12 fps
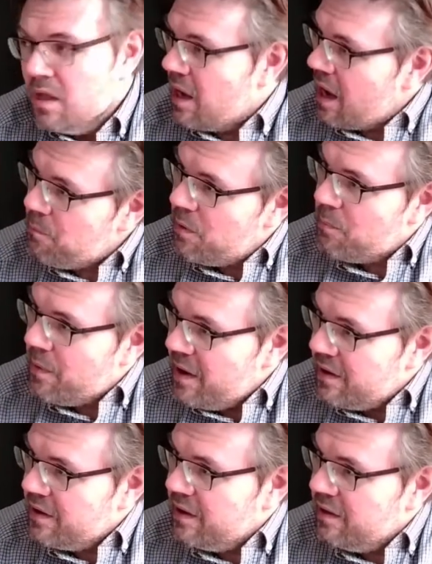I
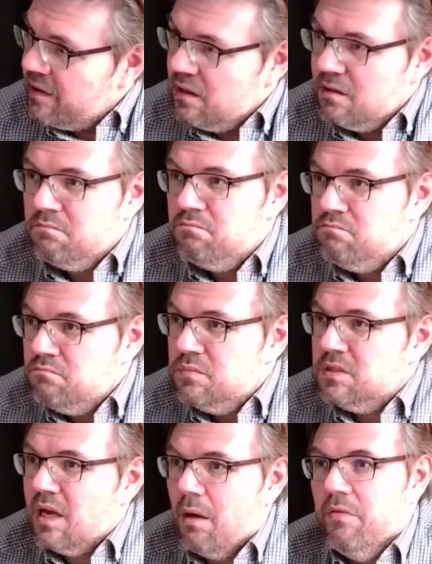prepared here a little
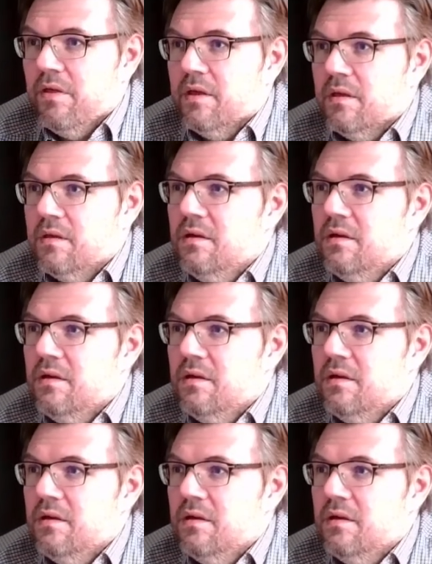something.